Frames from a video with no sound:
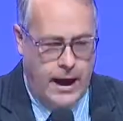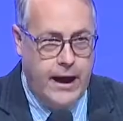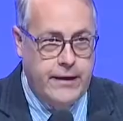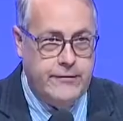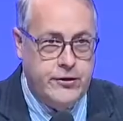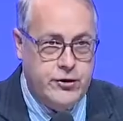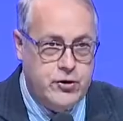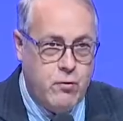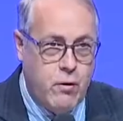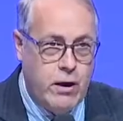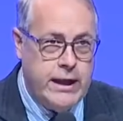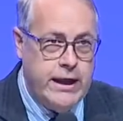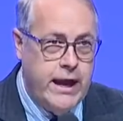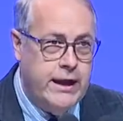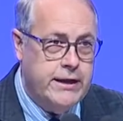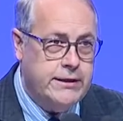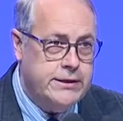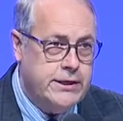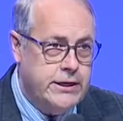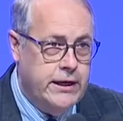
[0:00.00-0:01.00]
In the
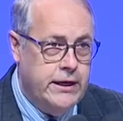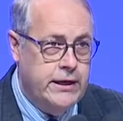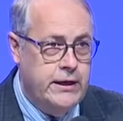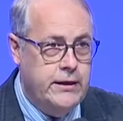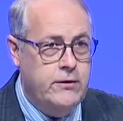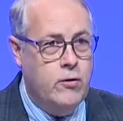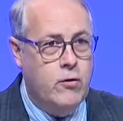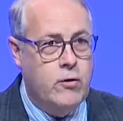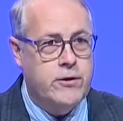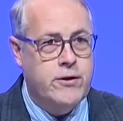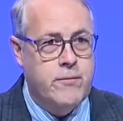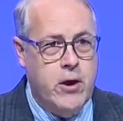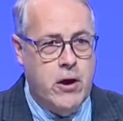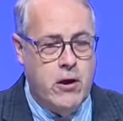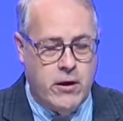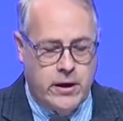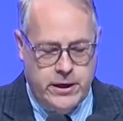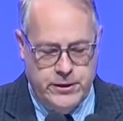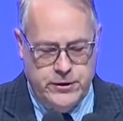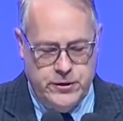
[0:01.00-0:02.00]
2018 North
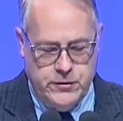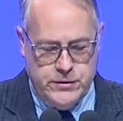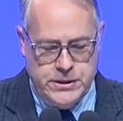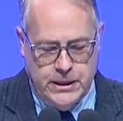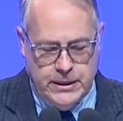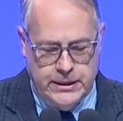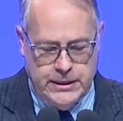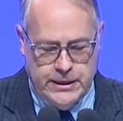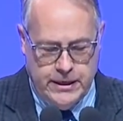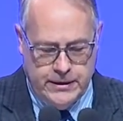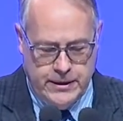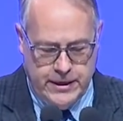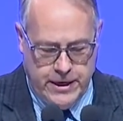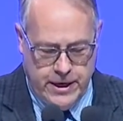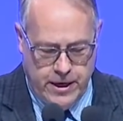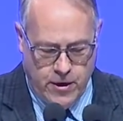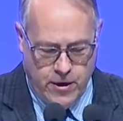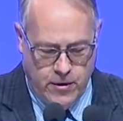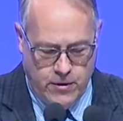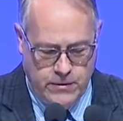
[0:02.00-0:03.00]
American Utility of
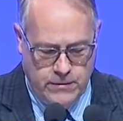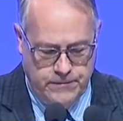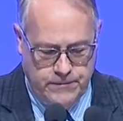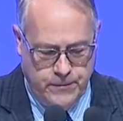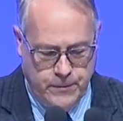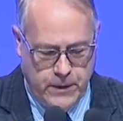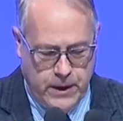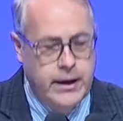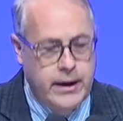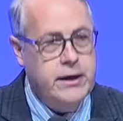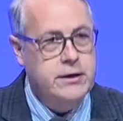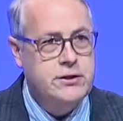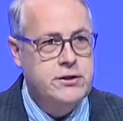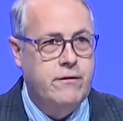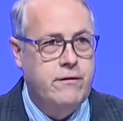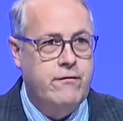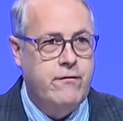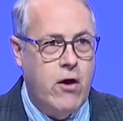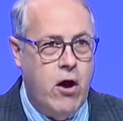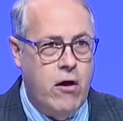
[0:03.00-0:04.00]
the Year,
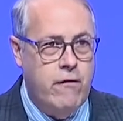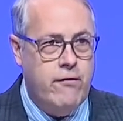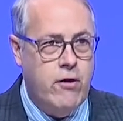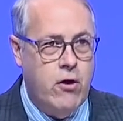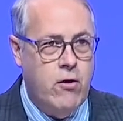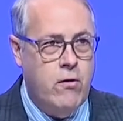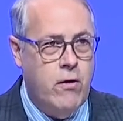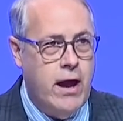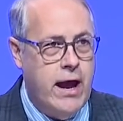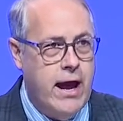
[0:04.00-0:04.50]
is the Volvo